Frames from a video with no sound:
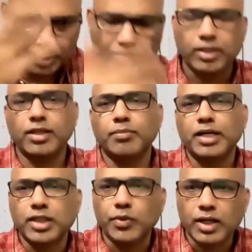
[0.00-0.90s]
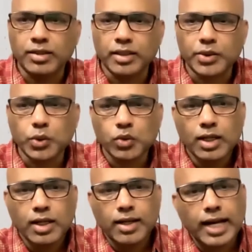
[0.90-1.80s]
presented by Jawaharlal Nehru,
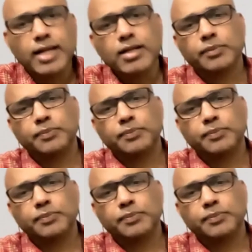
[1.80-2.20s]
and